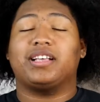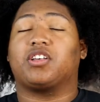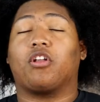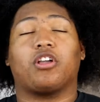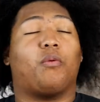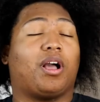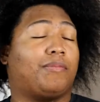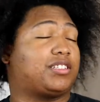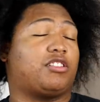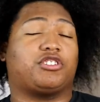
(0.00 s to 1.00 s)
going on, y'all? Welcome
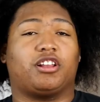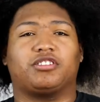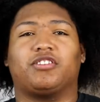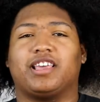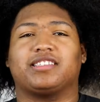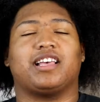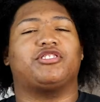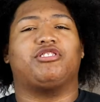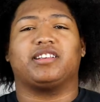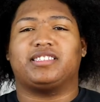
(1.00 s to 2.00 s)
back to the channel. So yes, as
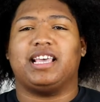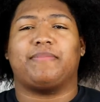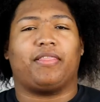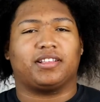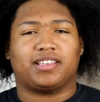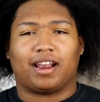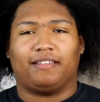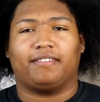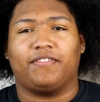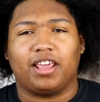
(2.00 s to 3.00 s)
you can see by the title
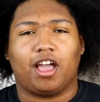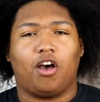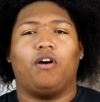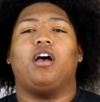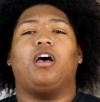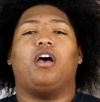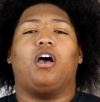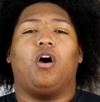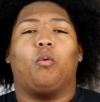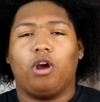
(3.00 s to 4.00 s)
of the video,
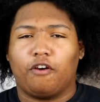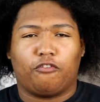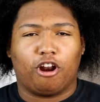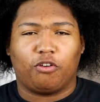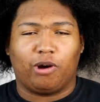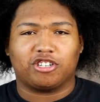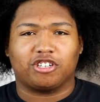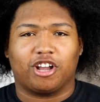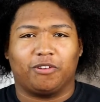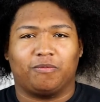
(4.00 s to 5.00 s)
we're here for another wash
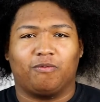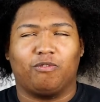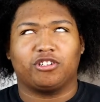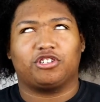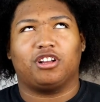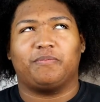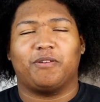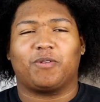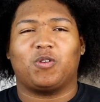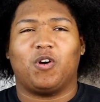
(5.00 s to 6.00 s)
and go, which should have
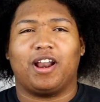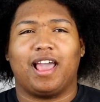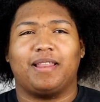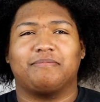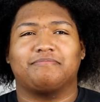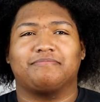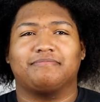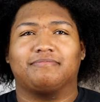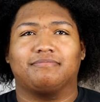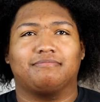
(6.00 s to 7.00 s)
been recorded
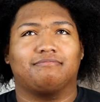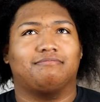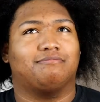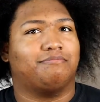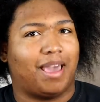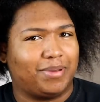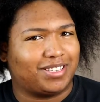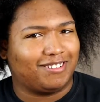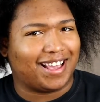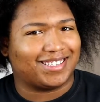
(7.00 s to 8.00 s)
maybe
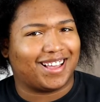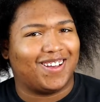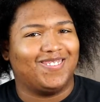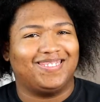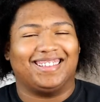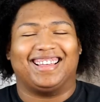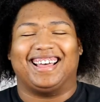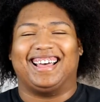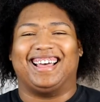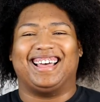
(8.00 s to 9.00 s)
2 days ago.
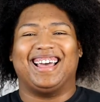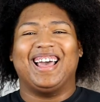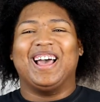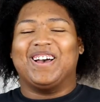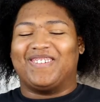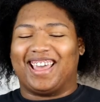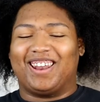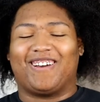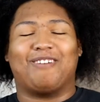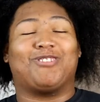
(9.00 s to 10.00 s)
But
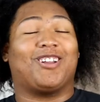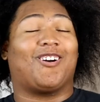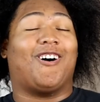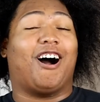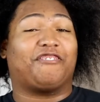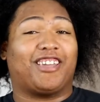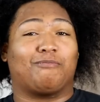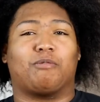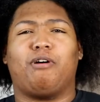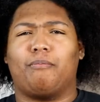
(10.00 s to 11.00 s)
anyway, I'm going to go off
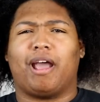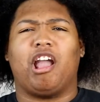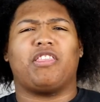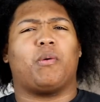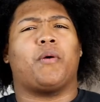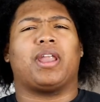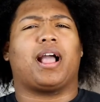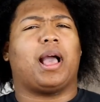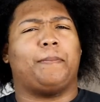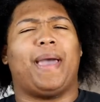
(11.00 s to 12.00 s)
camera, pop my hair, that way when I
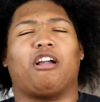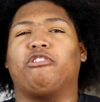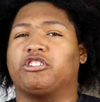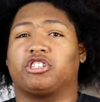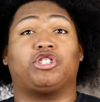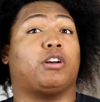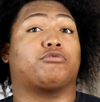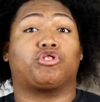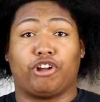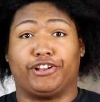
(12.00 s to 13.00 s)
come back, we can just jump
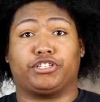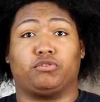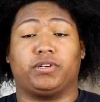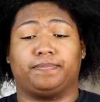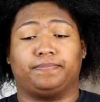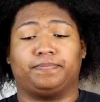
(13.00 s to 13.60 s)
straight into it.